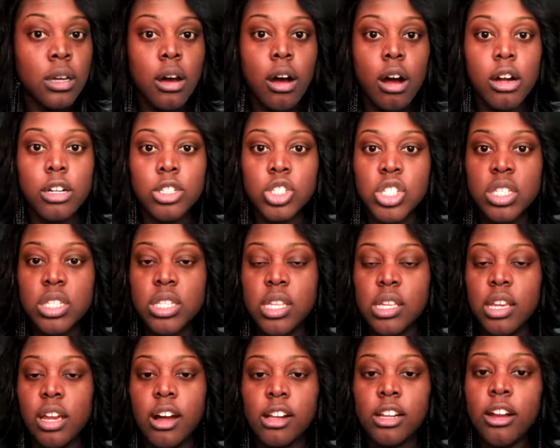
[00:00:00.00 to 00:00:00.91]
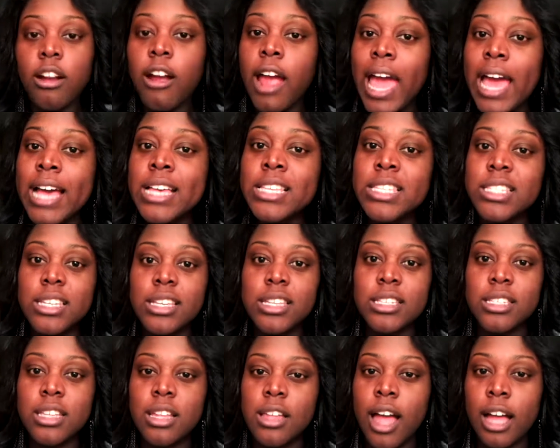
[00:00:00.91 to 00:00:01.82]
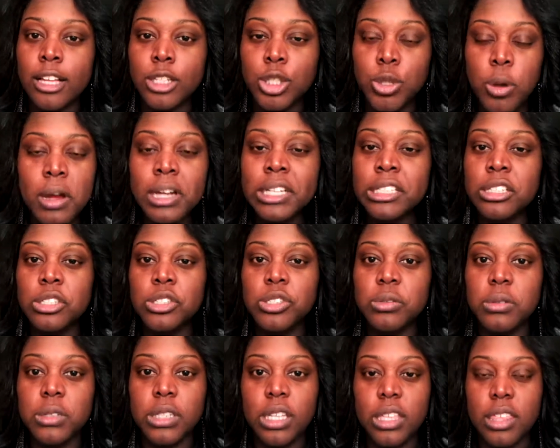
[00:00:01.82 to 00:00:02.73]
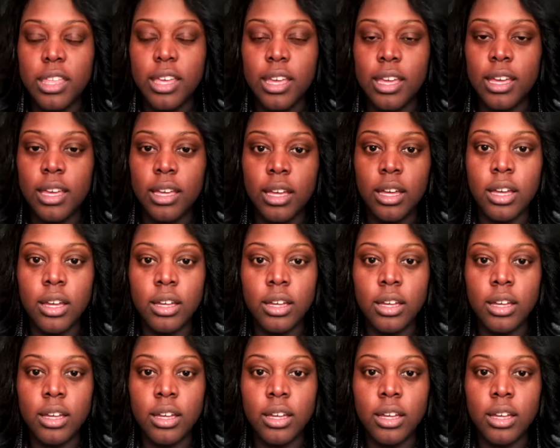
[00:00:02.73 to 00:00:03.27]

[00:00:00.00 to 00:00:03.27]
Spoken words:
are just sitting on our asses and not trying to do anything.